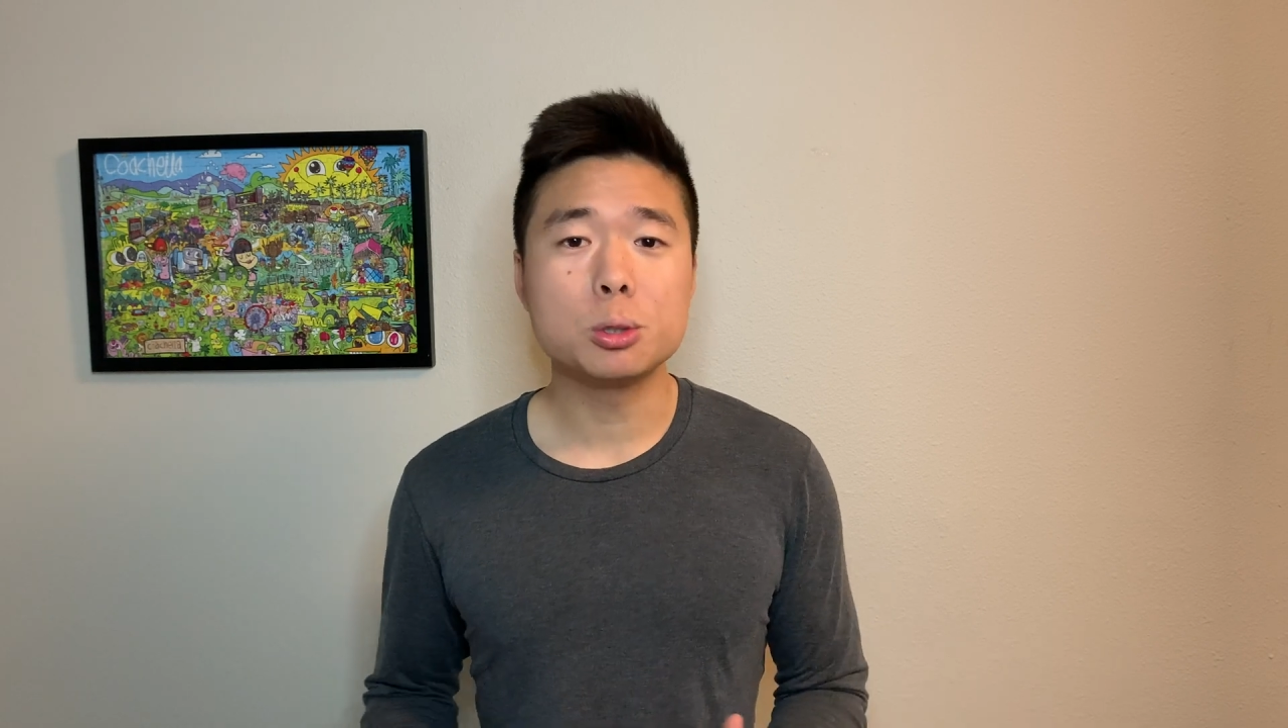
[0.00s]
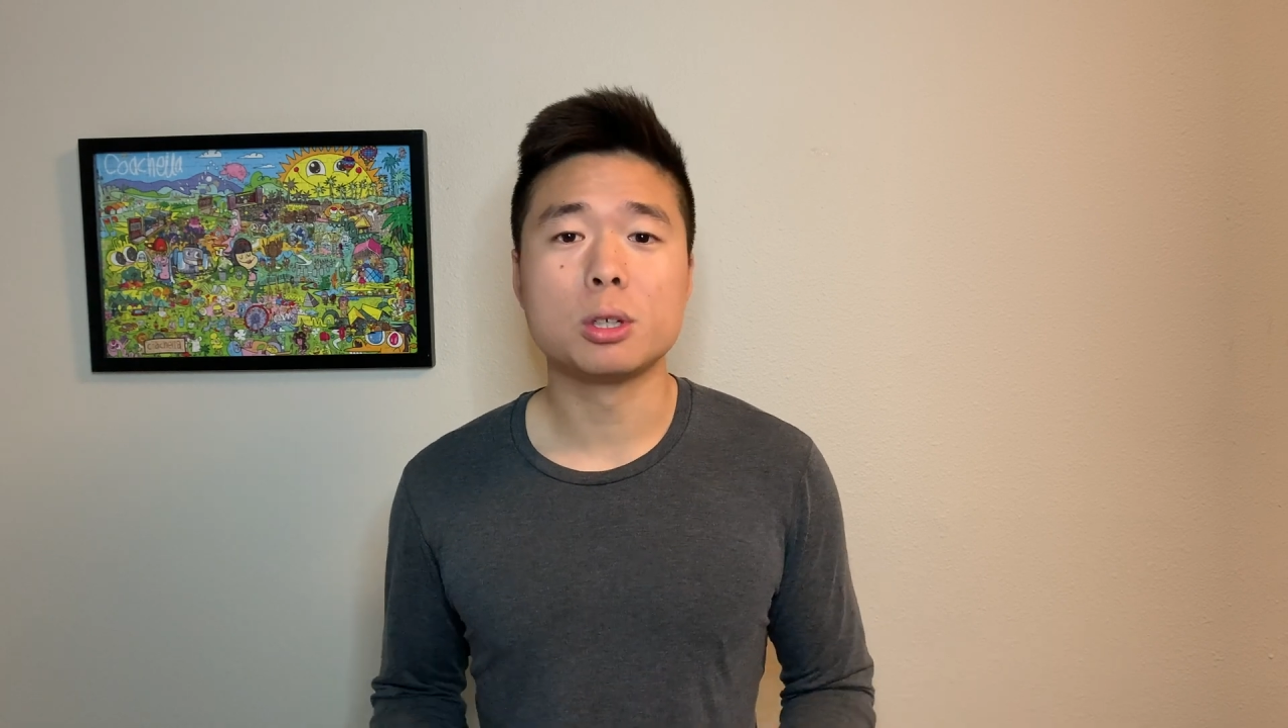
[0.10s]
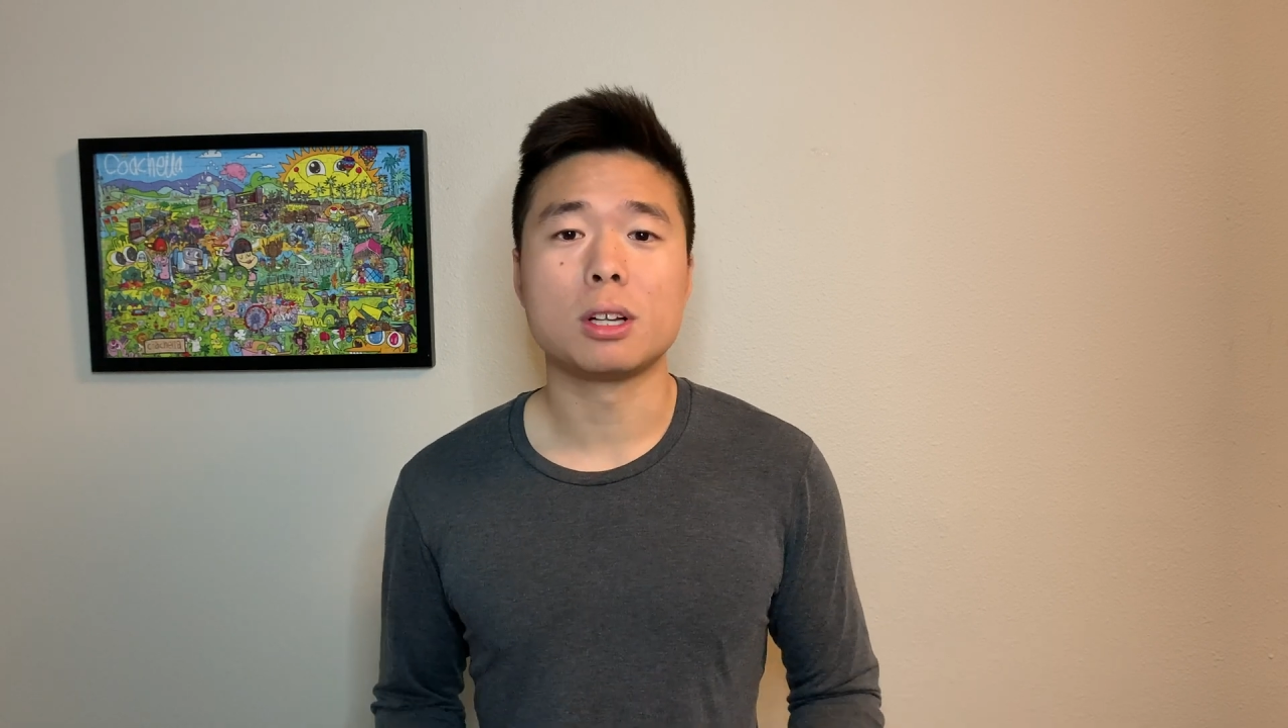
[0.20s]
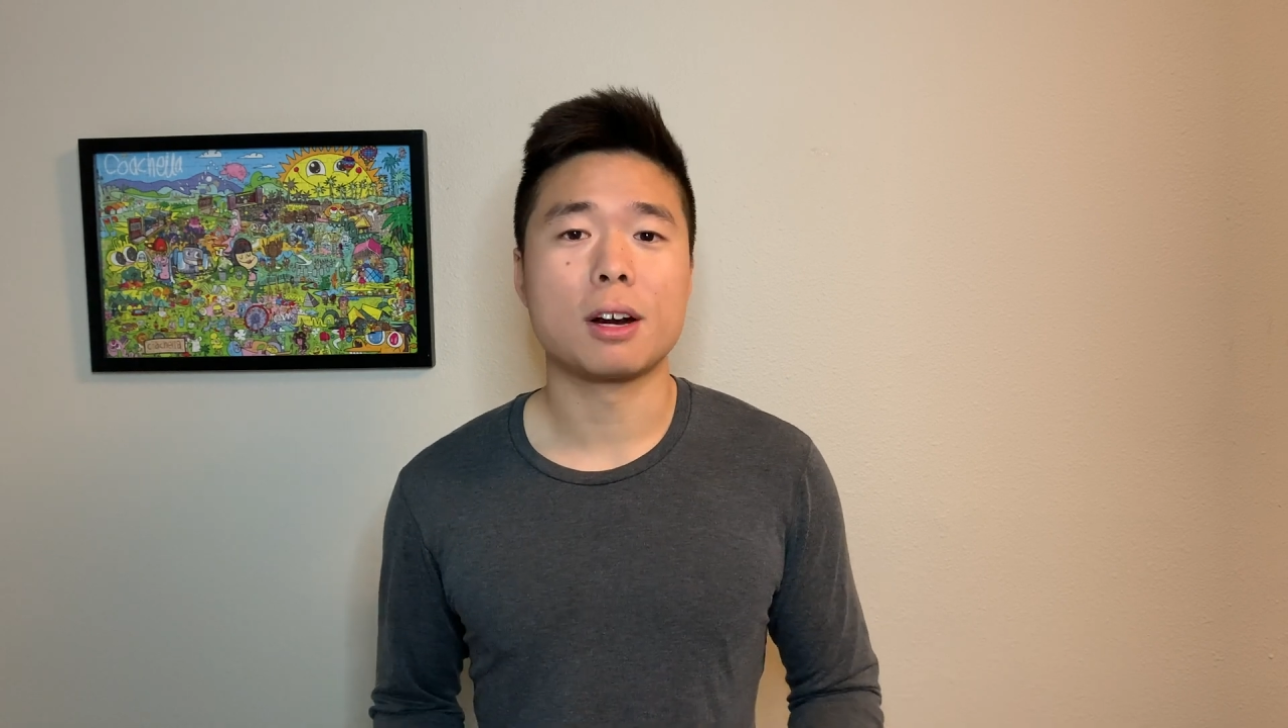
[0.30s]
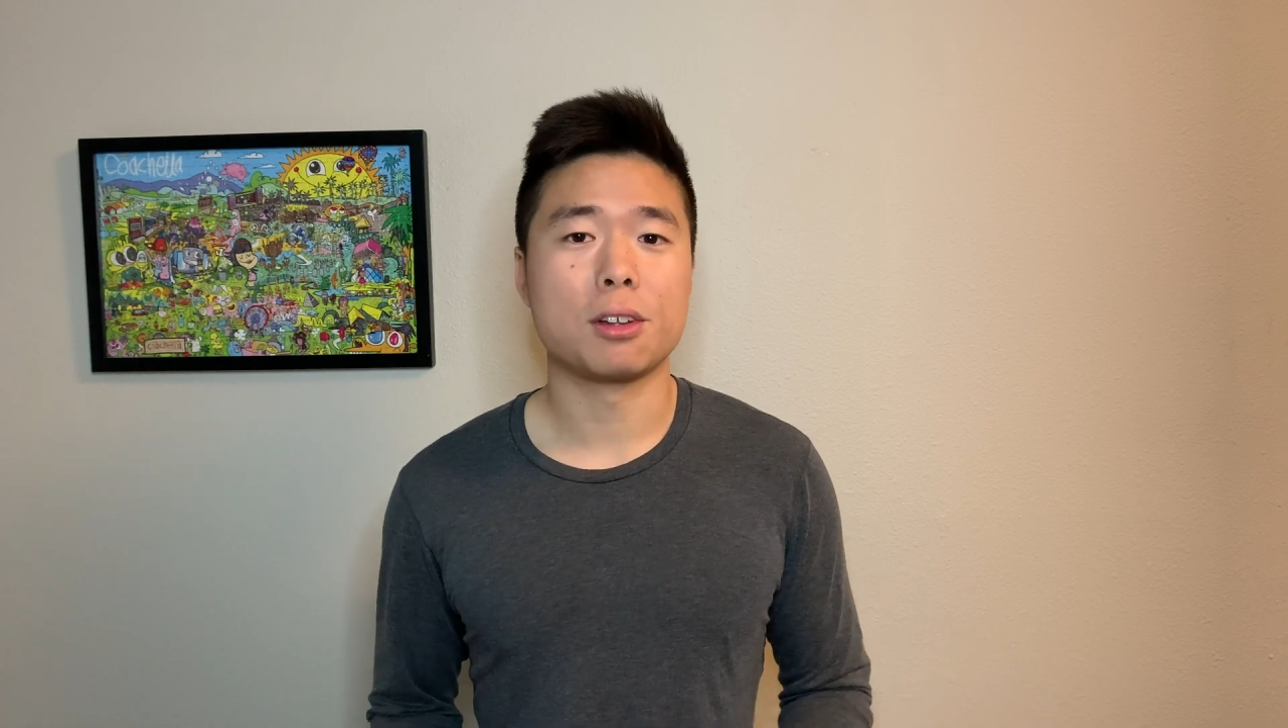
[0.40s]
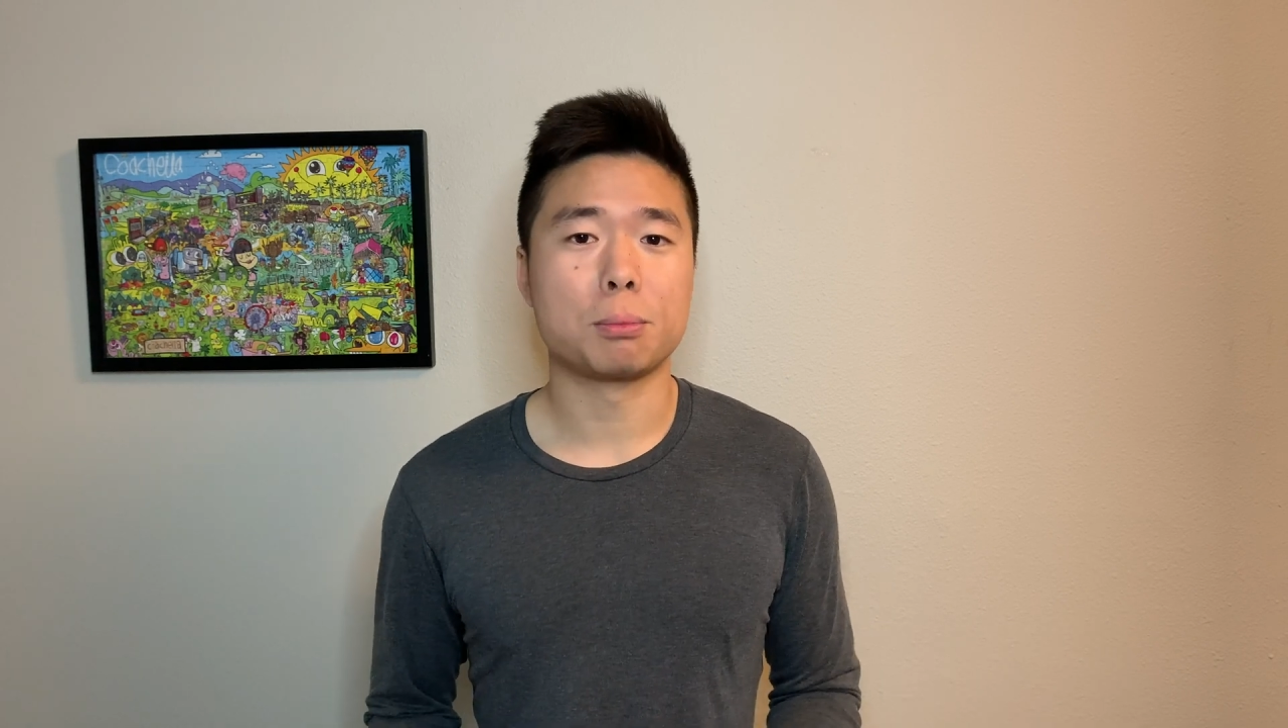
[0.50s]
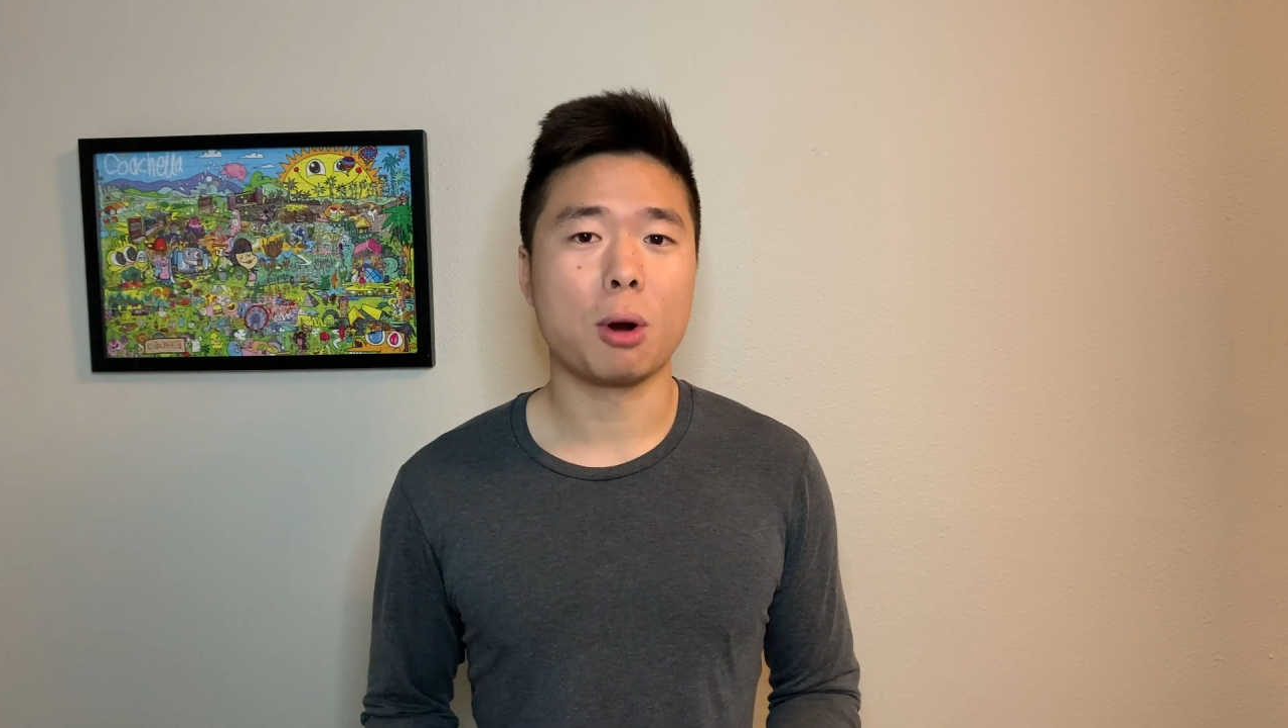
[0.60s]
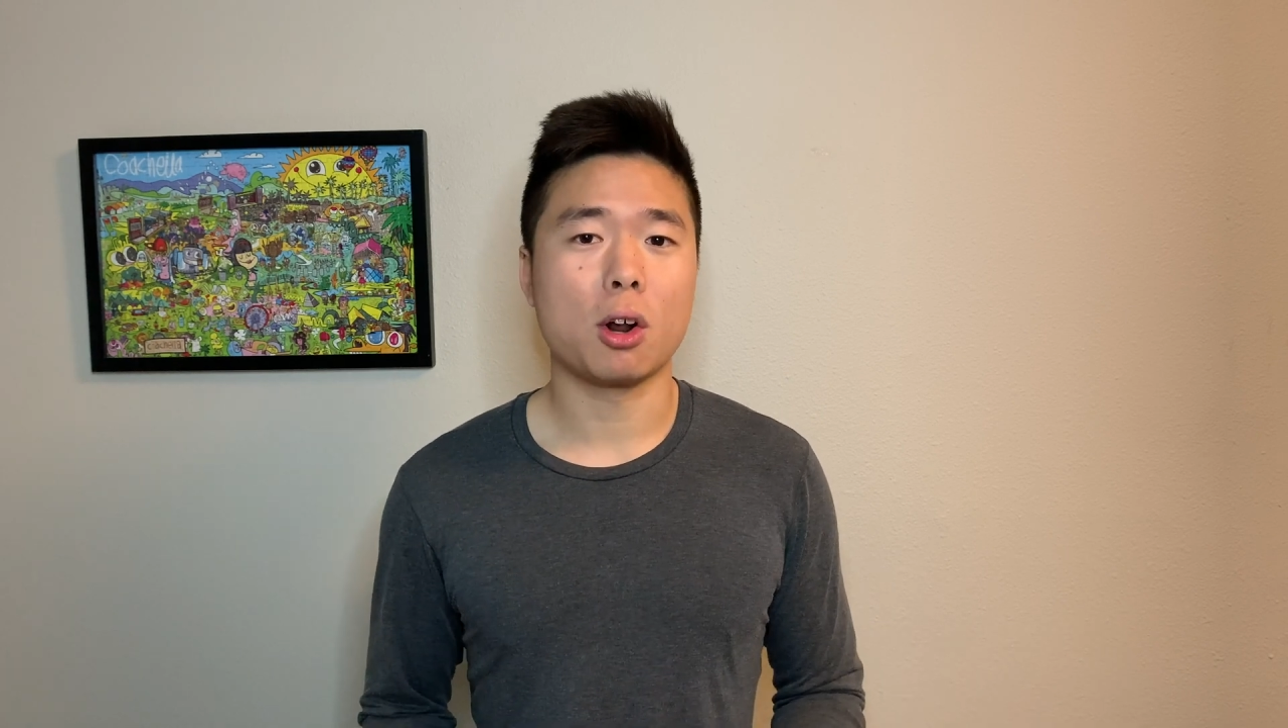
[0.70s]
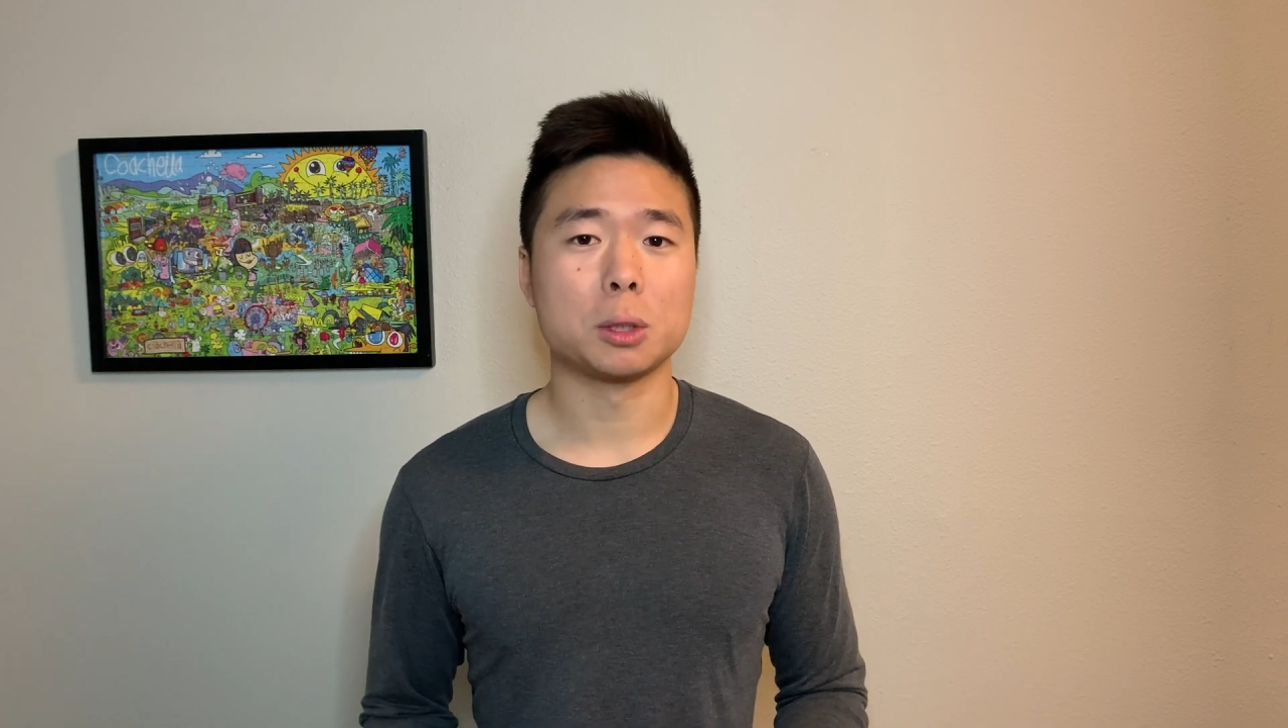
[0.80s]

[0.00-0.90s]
a lot of their products